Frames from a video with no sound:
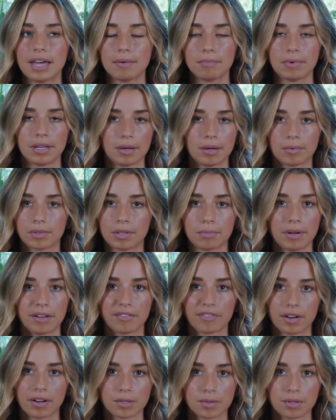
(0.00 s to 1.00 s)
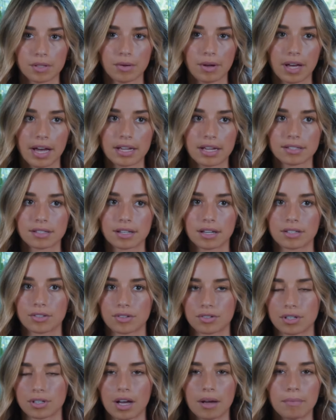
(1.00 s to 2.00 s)
being able to make friends with you guys because
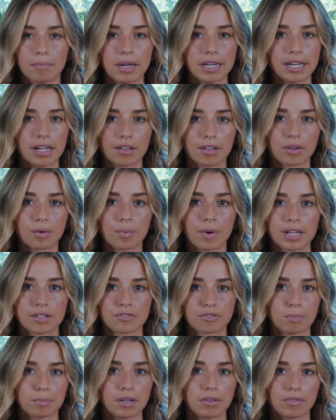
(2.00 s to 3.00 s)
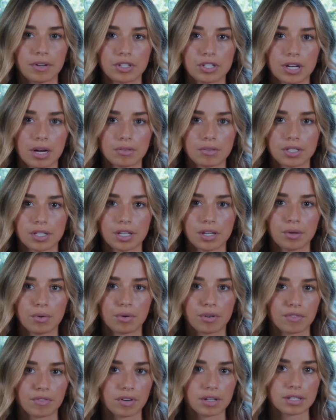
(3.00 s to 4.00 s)
there's not many other ways for me to reach out to you
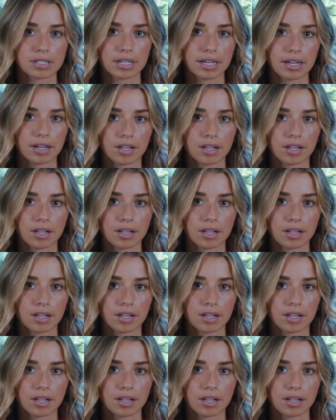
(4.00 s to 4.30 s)
or for us to get